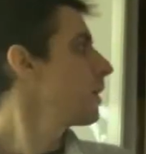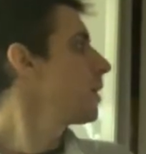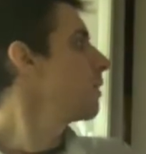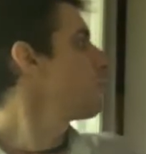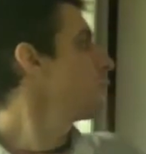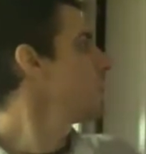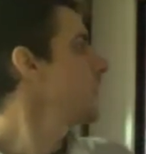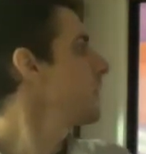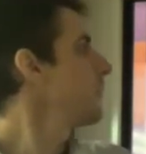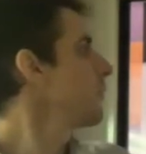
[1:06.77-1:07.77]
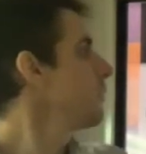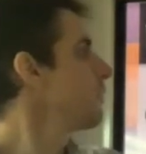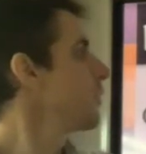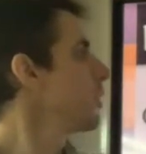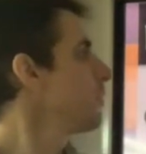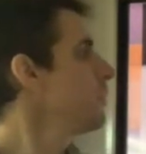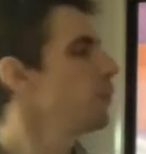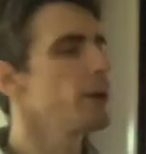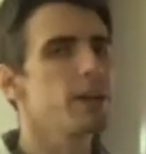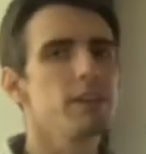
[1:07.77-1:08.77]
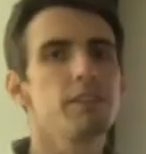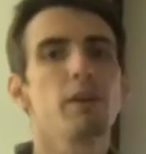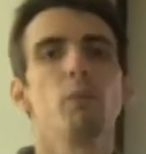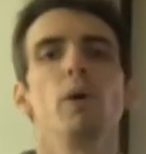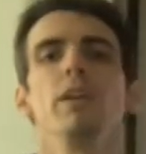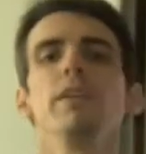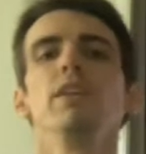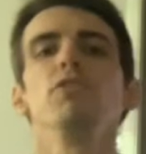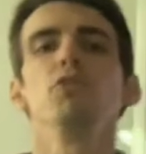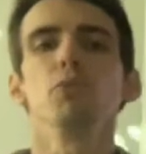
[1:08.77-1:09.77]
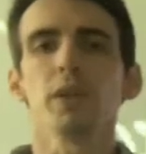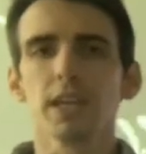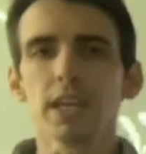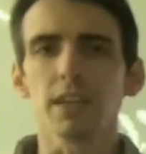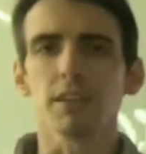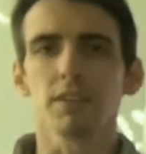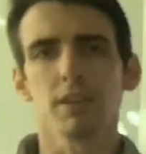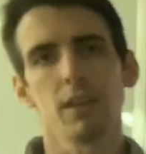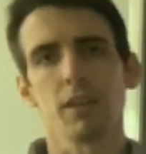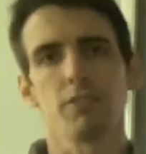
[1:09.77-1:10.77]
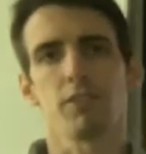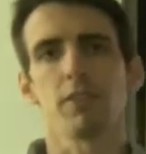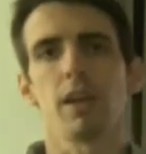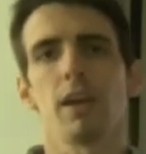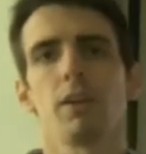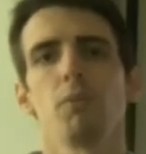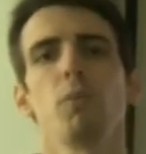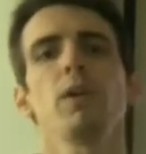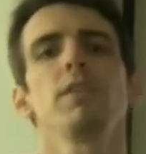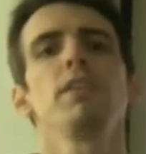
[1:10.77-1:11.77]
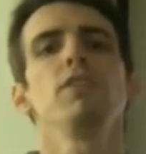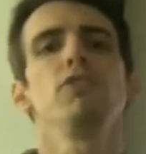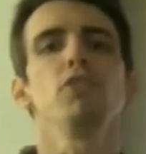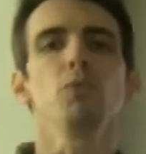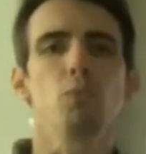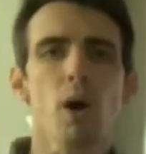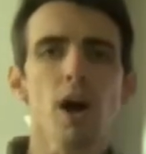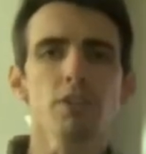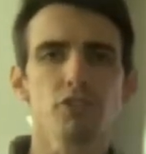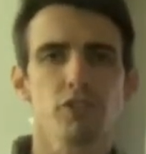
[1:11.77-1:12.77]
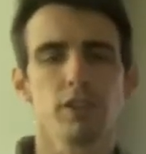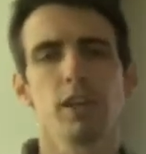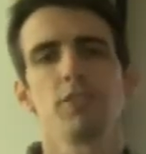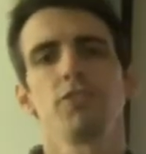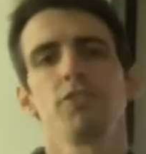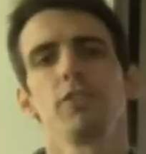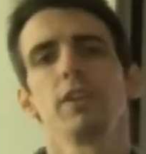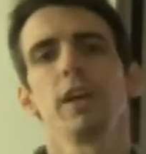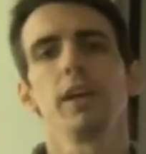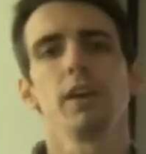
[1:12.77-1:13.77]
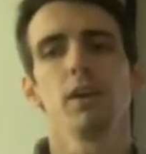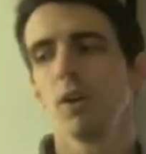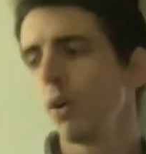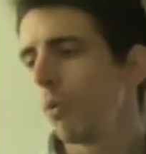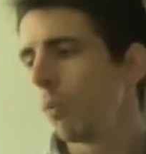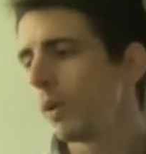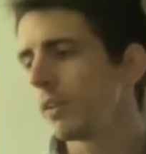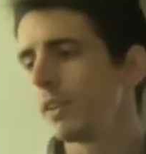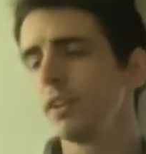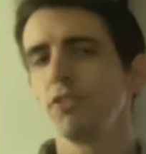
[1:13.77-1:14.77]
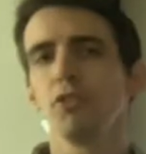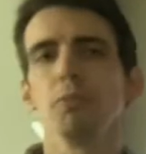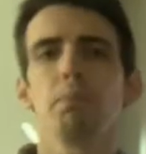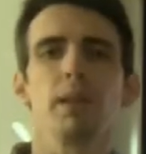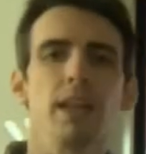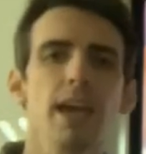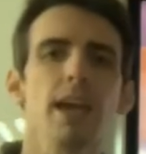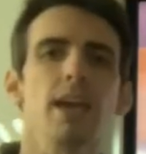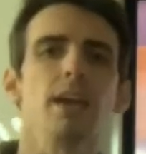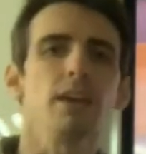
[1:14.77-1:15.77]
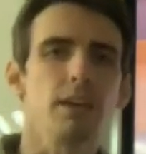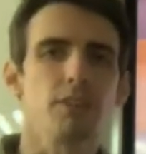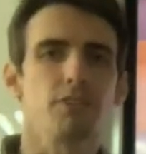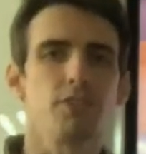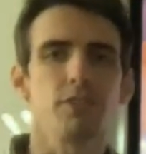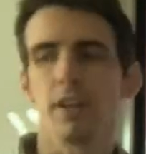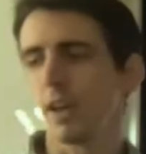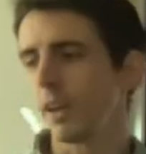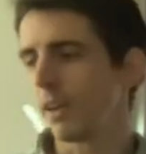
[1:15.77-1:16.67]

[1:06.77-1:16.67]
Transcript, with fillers: If we want a different verb, we can say, What did you eat yesterday? What did you watch yesterday? What did you play yesterday?